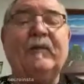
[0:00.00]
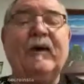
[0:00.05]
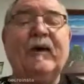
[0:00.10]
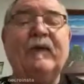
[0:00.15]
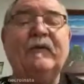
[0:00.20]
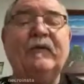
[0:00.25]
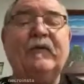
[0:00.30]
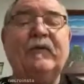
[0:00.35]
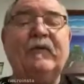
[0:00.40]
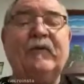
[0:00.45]

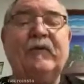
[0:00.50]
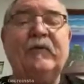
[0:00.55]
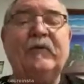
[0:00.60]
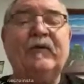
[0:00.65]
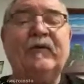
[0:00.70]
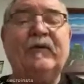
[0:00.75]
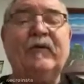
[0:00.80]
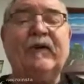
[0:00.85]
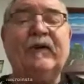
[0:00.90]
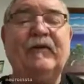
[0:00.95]
back and forth
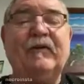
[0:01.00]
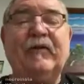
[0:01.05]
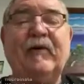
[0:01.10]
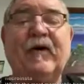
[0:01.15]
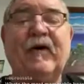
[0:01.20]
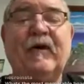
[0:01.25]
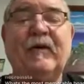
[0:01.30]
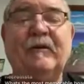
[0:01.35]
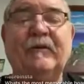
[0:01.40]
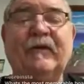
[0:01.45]
with 10
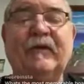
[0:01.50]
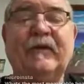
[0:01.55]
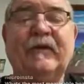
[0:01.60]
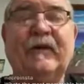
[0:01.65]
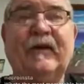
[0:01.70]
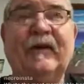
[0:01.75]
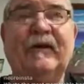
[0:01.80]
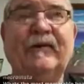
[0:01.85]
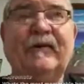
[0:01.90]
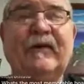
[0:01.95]
times at
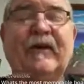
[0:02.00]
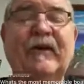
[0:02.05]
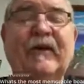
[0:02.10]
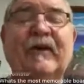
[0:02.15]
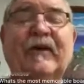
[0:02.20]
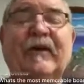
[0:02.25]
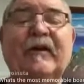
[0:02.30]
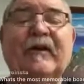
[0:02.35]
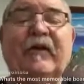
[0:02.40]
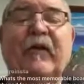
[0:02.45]
least
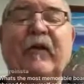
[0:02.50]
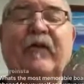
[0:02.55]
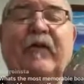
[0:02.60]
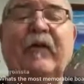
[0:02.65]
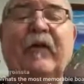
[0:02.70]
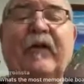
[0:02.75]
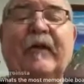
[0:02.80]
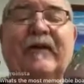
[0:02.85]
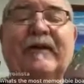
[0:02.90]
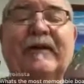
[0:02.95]

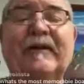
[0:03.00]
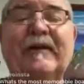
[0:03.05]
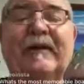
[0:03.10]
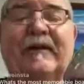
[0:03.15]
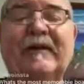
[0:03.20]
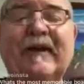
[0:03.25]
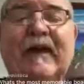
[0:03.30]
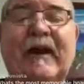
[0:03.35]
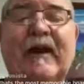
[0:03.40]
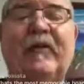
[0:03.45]
over a
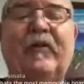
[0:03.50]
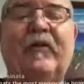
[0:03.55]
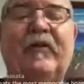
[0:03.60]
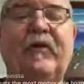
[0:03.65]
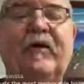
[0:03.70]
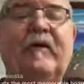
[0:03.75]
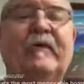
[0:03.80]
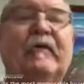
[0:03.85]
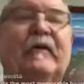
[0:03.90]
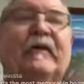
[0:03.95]

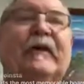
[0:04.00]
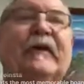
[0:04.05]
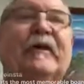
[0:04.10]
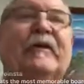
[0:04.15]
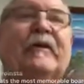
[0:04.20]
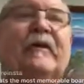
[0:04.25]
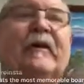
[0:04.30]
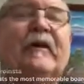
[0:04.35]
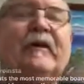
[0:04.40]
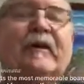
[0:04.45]
tenth of a liter. A